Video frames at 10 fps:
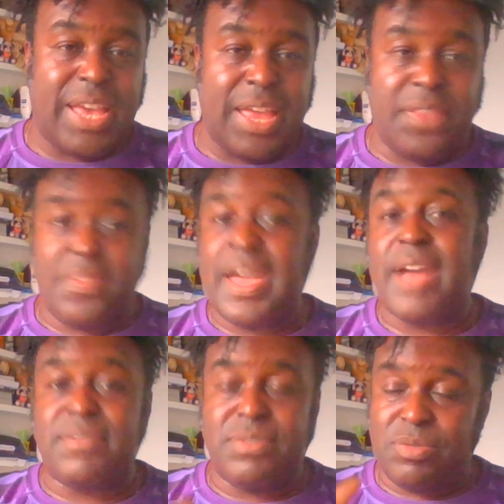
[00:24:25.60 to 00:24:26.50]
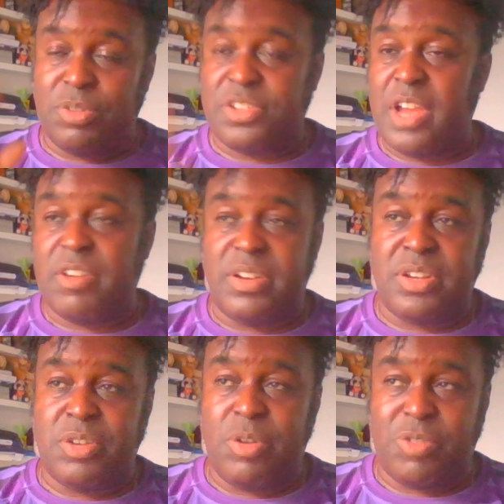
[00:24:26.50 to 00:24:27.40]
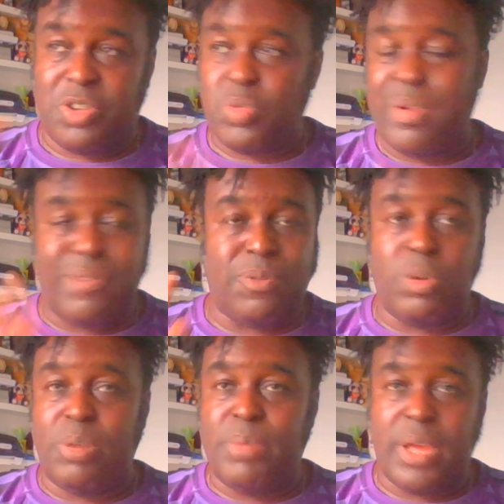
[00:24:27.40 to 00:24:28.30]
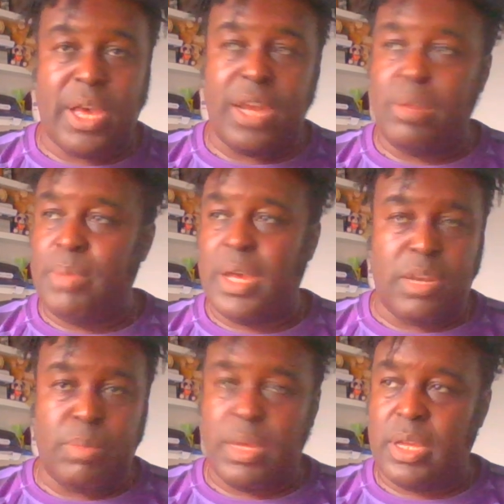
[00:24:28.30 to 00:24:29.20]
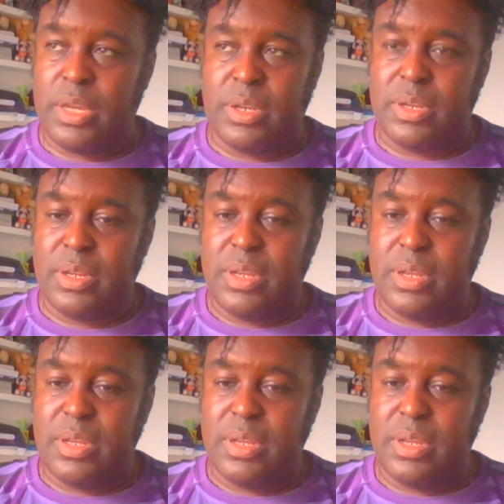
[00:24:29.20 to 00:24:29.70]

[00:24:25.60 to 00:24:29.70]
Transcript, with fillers: and that was our undoing, because while we've fallen behind and behind and behind.